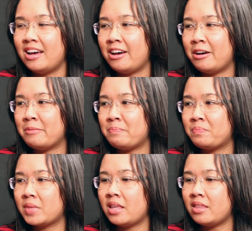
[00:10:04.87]

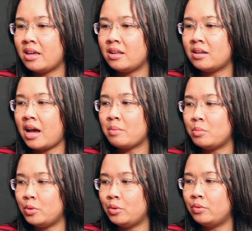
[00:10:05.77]
And then I
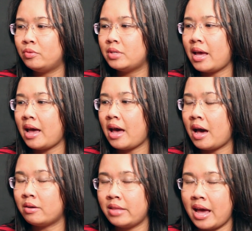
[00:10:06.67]
moved
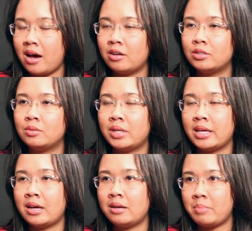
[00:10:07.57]
out of the house when
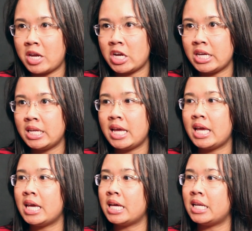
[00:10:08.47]
I got married,
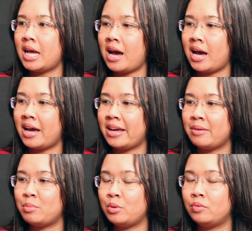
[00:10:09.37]
and
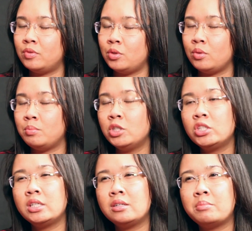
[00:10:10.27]
I moved to
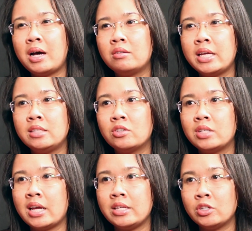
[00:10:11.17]
Michigan about 8
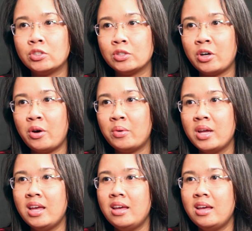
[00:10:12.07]
to 9 years ago.